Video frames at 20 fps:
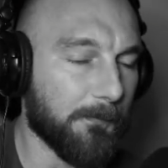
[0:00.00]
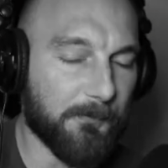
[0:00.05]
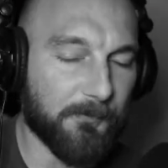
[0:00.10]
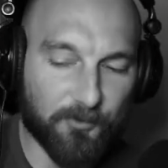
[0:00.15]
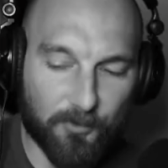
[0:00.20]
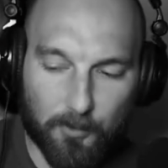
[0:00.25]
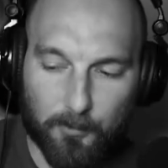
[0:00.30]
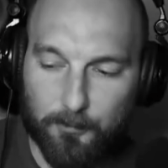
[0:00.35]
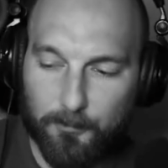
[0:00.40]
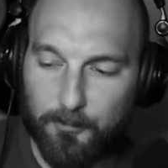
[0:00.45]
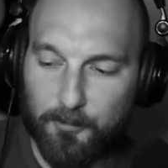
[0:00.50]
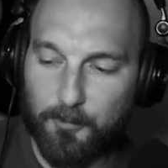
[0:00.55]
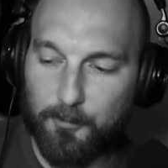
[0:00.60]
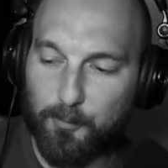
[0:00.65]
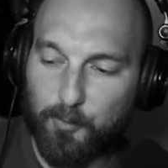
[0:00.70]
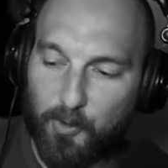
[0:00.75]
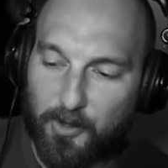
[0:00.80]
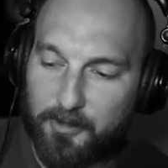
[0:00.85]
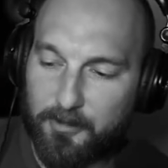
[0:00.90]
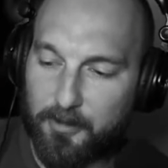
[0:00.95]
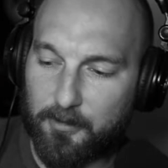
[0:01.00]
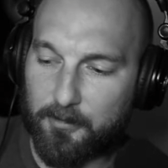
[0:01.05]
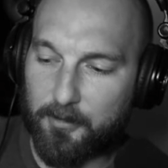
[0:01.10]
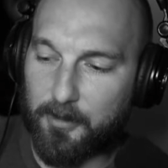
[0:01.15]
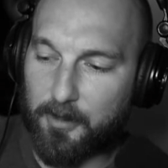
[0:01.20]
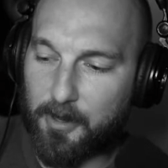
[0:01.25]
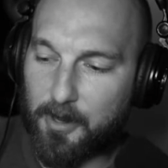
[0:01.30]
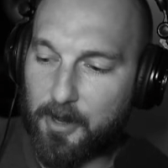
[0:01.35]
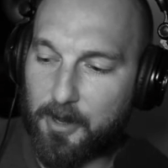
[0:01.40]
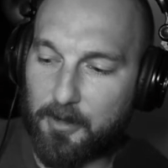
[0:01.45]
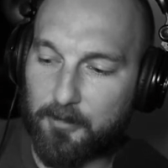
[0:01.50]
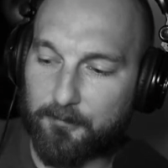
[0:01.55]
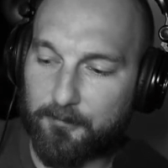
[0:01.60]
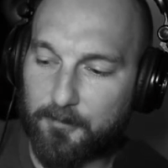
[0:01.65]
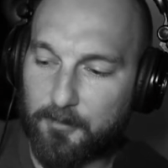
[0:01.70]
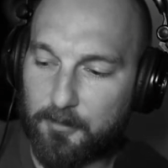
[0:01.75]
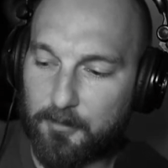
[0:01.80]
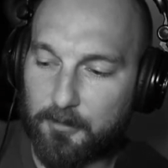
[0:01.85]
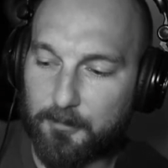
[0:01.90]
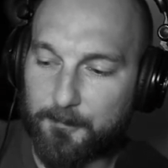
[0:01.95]
So the breakdown that I have
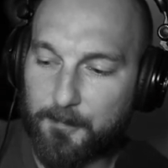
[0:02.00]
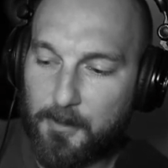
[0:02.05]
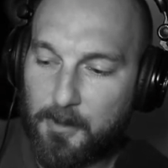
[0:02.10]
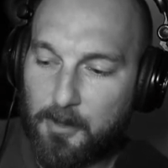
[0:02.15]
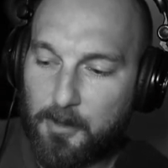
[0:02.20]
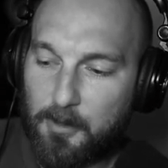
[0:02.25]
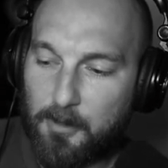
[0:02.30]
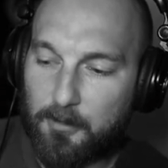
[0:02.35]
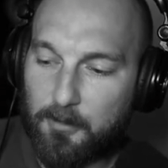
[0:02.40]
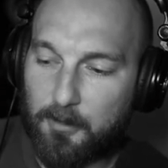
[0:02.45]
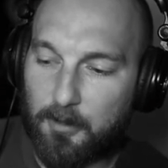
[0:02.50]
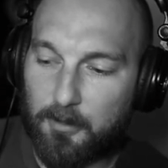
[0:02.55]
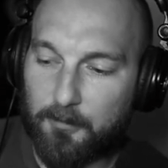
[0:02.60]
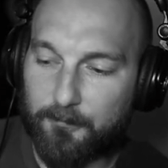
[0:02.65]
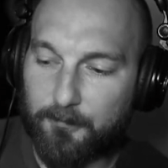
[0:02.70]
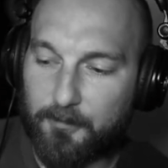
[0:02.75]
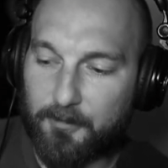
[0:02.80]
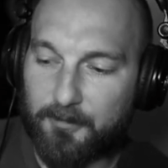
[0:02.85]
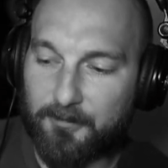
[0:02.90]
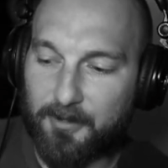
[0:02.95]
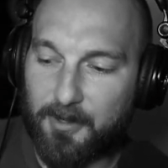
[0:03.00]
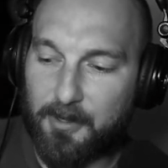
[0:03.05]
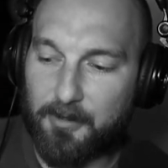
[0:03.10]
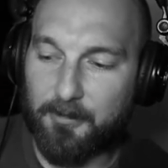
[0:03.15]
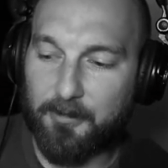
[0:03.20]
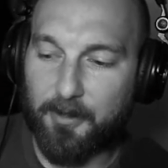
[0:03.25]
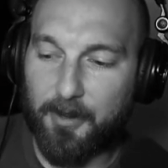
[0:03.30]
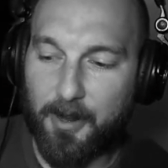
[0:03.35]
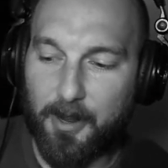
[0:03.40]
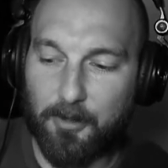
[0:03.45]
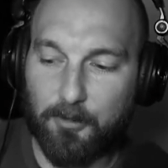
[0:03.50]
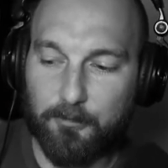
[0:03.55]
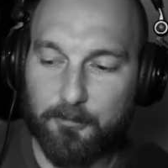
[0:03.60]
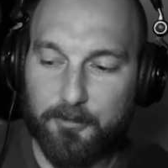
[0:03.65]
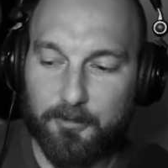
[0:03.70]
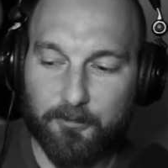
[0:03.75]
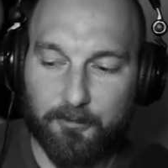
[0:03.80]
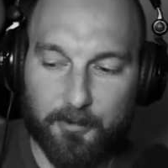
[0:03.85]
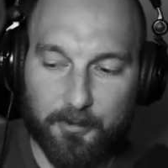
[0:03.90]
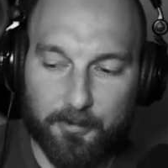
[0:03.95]
here, for the 10
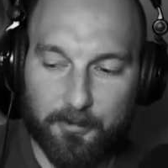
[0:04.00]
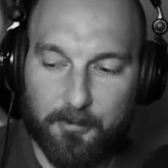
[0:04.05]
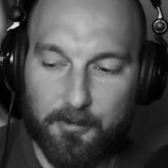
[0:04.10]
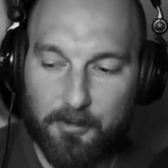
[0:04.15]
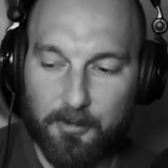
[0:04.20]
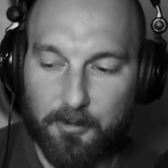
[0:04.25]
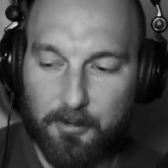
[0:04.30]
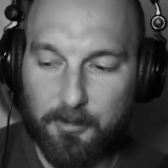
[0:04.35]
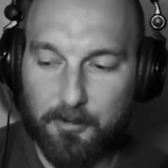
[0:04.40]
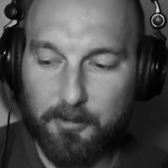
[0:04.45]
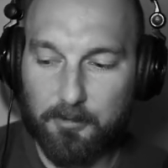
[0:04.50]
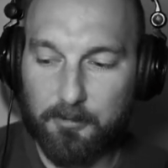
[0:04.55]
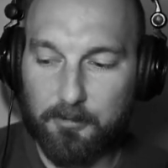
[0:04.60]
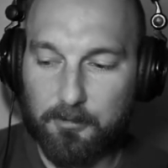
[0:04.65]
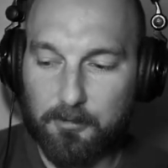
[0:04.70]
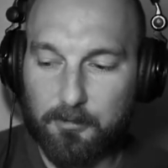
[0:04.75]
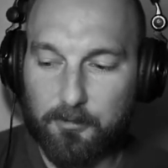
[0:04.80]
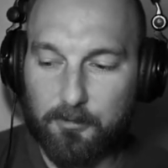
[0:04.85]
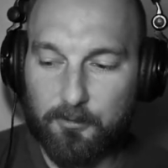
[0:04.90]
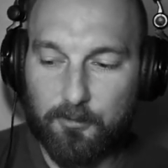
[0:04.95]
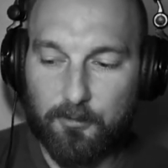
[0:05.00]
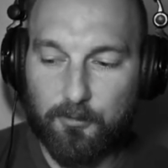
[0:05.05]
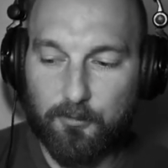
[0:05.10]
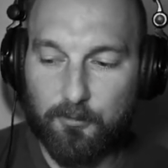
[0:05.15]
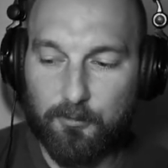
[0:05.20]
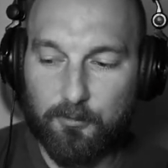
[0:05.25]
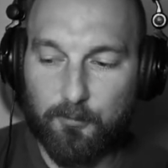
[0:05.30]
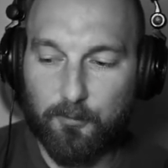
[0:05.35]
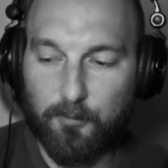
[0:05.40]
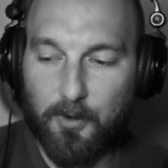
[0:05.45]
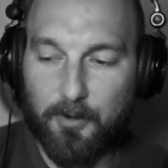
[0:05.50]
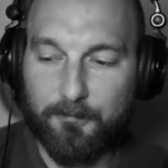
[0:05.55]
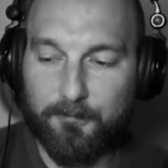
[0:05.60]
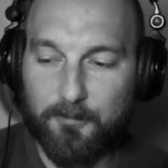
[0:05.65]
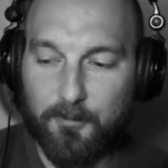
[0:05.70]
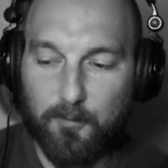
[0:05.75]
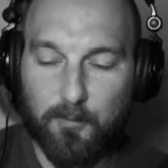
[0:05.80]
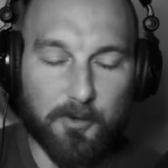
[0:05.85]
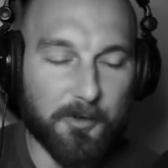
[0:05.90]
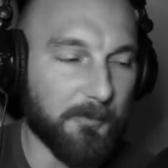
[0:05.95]
calories, I think you
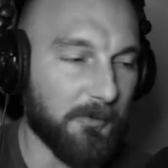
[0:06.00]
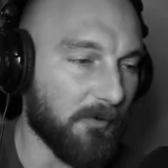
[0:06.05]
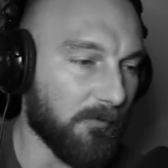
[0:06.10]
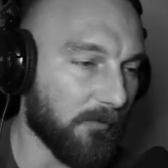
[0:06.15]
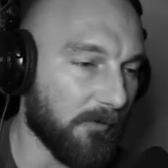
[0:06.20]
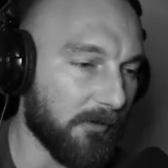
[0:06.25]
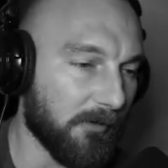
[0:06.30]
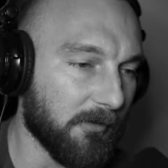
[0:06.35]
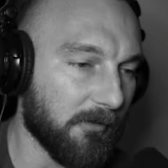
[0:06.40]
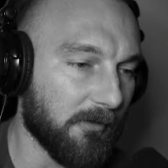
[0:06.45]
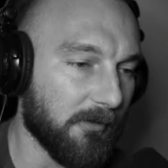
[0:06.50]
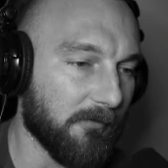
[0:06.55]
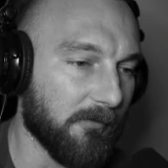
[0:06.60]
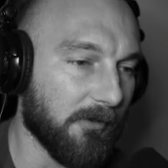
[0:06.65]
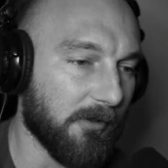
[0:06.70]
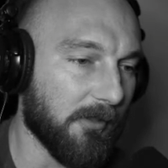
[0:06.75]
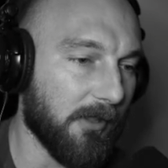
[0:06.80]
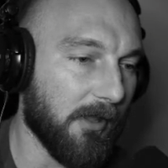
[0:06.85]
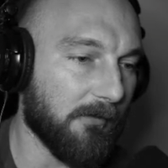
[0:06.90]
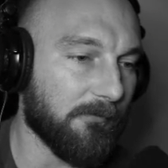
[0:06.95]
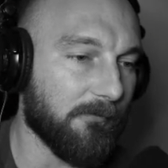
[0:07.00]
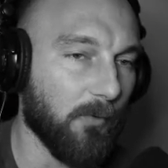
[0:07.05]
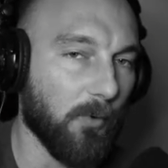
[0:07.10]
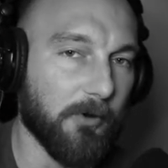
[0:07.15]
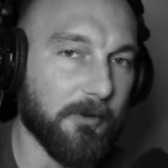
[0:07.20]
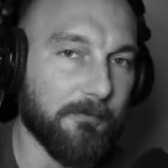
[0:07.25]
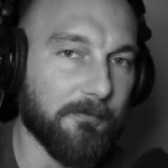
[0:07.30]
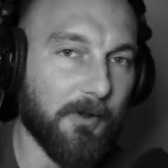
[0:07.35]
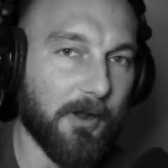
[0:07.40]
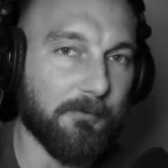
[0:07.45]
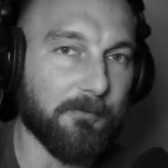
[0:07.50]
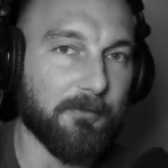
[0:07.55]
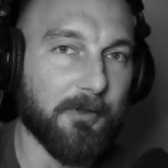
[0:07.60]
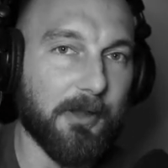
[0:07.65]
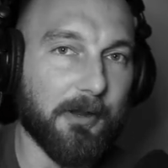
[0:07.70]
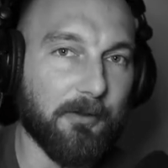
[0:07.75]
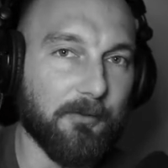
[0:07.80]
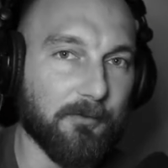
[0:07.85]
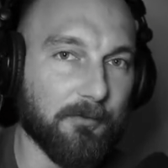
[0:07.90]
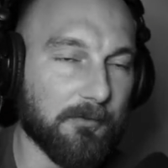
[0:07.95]
roughly want to be really living in that 45
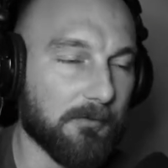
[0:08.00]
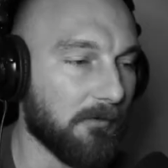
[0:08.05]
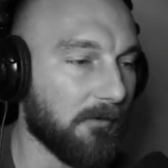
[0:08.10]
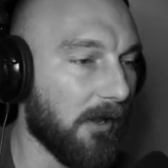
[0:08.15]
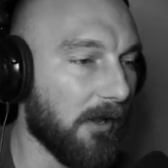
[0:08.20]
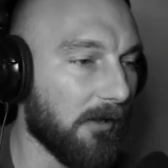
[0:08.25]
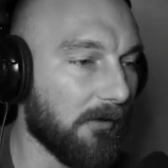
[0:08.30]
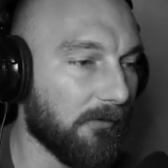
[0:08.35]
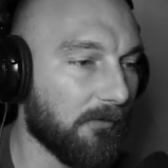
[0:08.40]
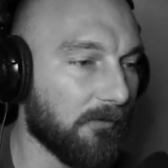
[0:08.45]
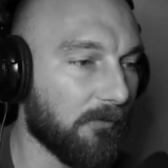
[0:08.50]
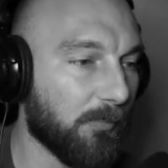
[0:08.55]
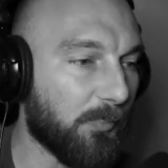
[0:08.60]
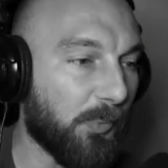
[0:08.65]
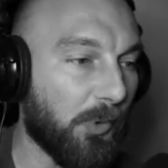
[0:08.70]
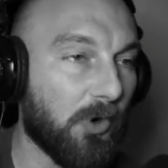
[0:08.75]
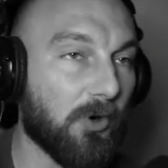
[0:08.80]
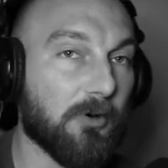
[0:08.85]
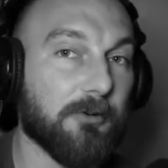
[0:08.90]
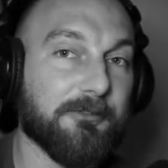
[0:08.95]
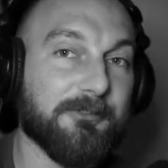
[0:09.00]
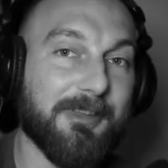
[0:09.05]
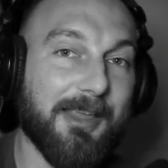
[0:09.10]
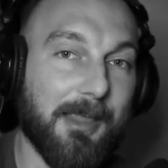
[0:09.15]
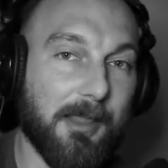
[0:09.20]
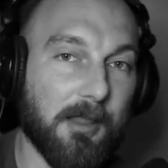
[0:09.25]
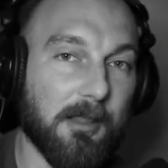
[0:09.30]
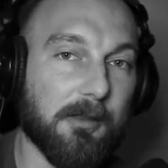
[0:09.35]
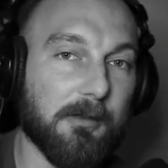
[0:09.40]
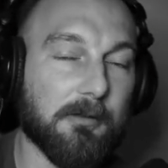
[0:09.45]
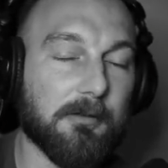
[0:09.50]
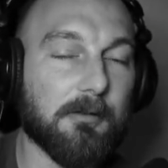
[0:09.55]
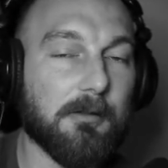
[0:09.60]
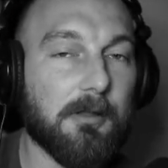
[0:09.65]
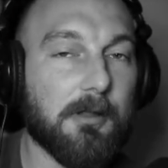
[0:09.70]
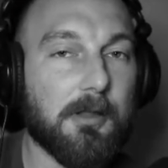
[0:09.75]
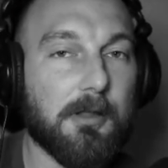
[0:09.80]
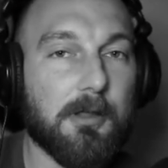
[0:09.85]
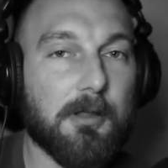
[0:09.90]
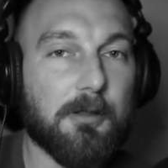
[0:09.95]
seconds or less per 10.
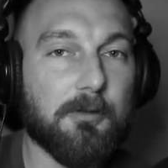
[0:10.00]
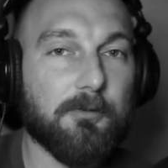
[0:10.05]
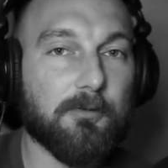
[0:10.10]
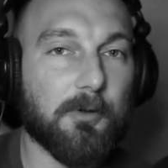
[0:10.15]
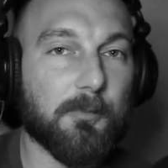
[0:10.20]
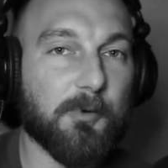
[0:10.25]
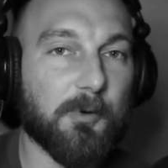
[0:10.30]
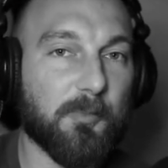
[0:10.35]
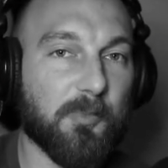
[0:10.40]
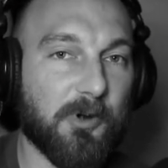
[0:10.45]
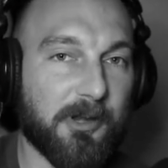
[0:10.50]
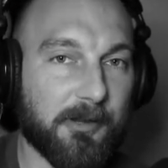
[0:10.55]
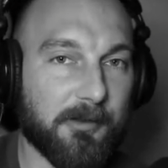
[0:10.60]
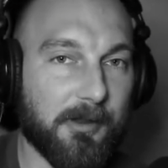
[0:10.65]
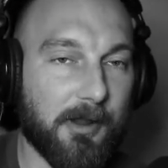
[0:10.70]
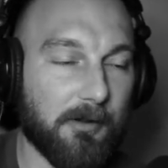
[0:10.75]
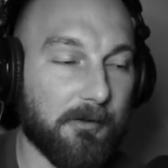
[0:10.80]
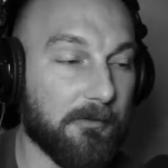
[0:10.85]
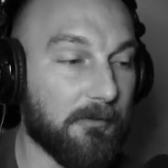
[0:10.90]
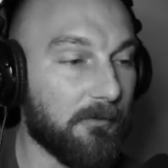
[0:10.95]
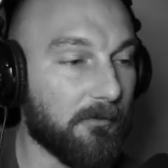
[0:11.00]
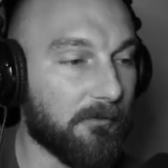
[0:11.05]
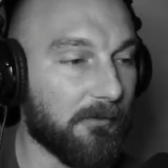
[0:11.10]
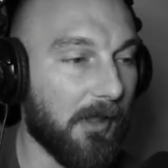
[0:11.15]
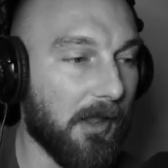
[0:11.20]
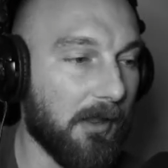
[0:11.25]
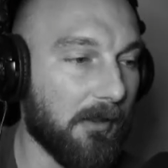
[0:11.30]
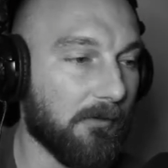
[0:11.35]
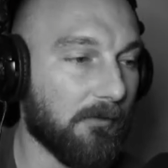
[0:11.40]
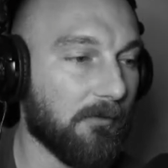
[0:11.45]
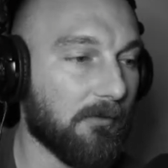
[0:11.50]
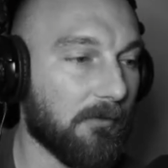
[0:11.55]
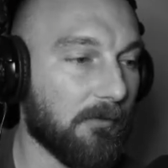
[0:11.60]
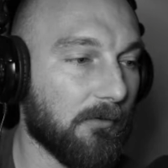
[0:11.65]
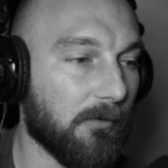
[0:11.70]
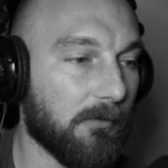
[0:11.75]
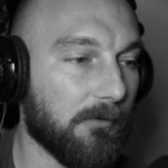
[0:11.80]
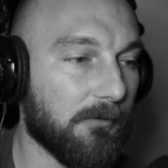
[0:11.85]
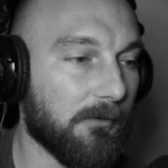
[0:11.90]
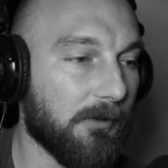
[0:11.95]
So I'm going to break it down in these 10s.
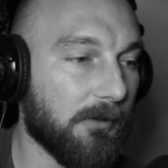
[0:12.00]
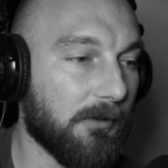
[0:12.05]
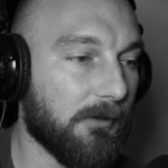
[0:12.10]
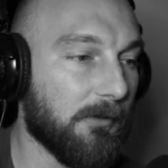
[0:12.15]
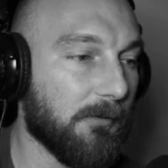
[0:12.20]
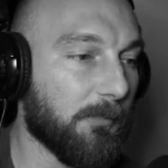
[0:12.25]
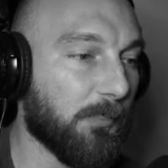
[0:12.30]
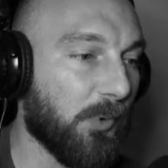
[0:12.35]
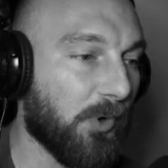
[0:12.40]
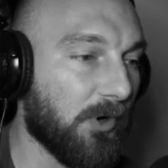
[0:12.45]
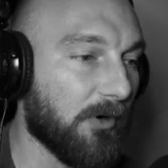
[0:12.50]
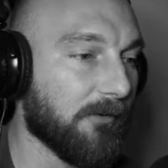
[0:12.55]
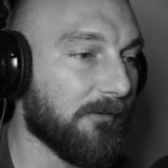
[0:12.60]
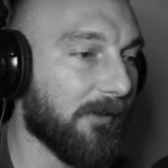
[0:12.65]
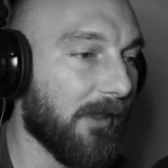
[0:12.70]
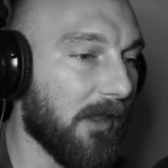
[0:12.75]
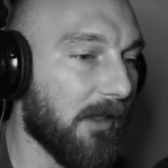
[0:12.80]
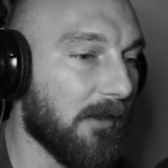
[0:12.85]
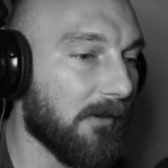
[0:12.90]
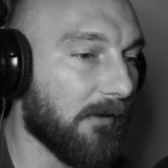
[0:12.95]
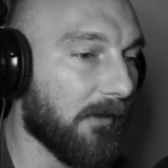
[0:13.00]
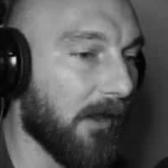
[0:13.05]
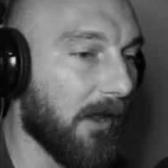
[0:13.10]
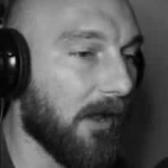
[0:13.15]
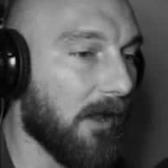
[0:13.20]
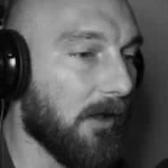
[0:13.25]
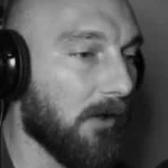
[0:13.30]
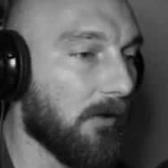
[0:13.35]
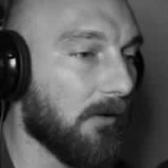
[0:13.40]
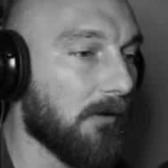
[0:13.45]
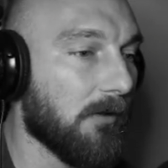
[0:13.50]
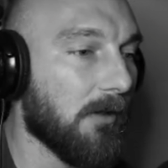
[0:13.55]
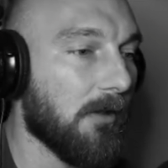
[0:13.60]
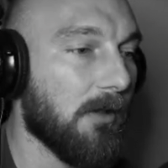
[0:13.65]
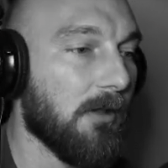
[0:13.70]
So per 10 cal,